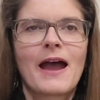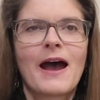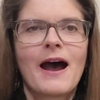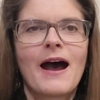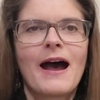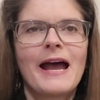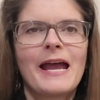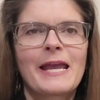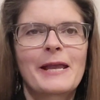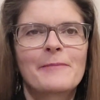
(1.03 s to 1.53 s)

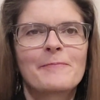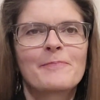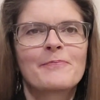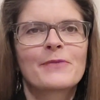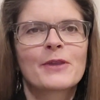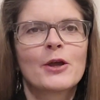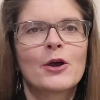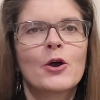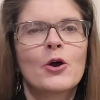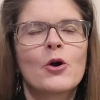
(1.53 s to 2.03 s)
Hi,
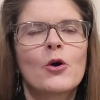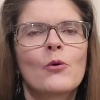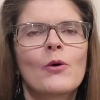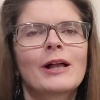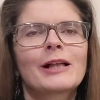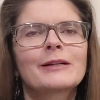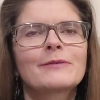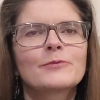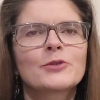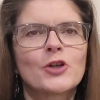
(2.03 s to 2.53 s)

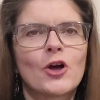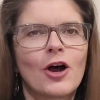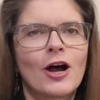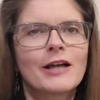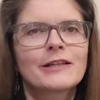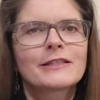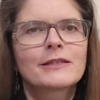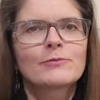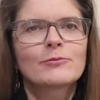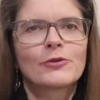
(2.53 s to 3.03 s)
welcome to
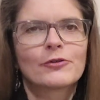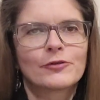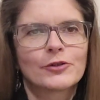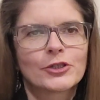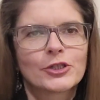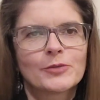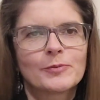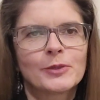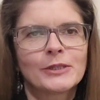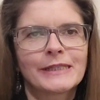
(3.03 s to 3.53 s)
Awesome
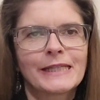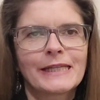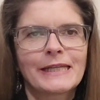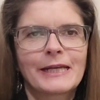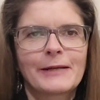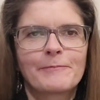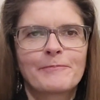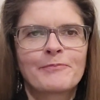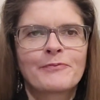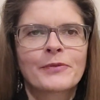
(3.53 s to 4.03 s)
Reversible
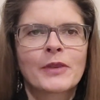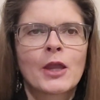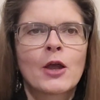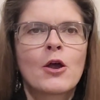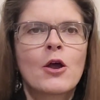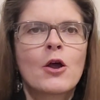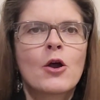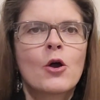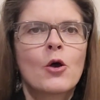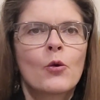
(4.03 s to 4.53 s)
Knitting.
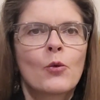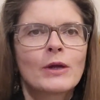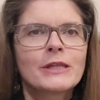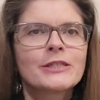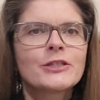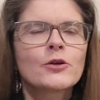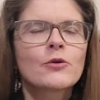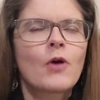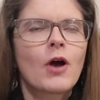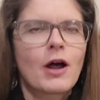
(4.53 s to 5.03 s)
What's
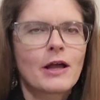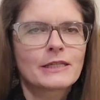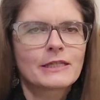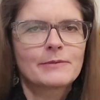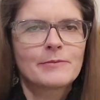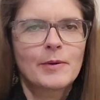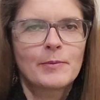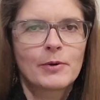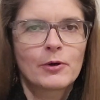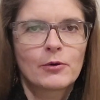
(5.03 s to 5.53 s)
so awesome
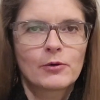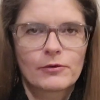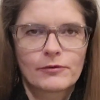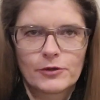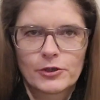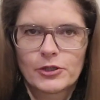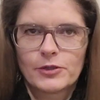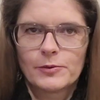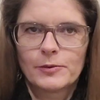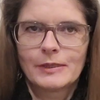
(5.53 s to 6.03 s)
about
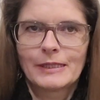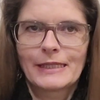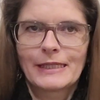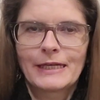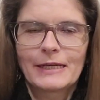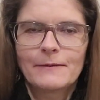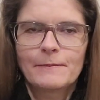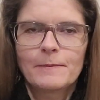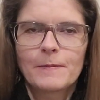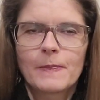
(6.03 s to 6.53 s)
reversible
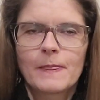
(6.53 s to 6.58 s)
knitting?